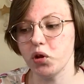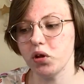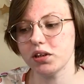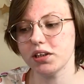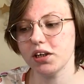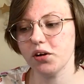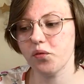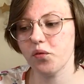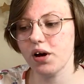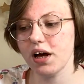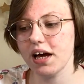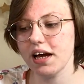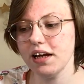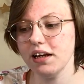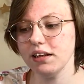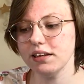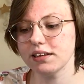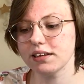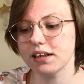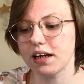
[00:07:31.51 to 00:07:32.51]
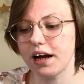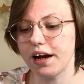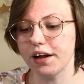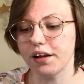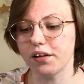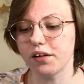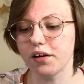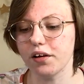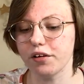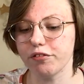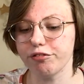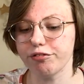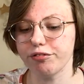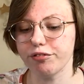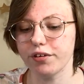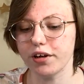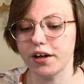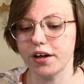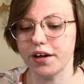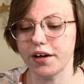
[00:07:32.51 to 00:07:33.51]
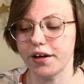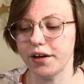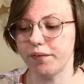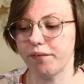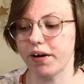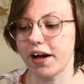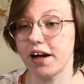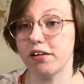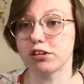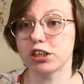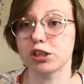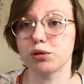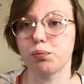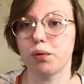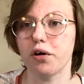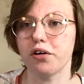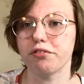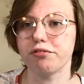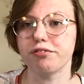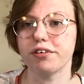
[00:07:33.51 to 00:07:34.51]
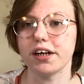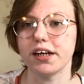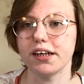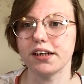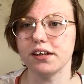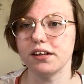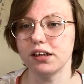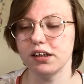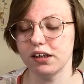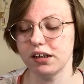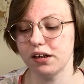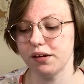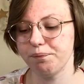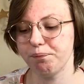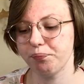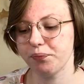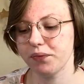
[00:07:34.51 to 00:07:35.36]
Music-wise, I have Spotify,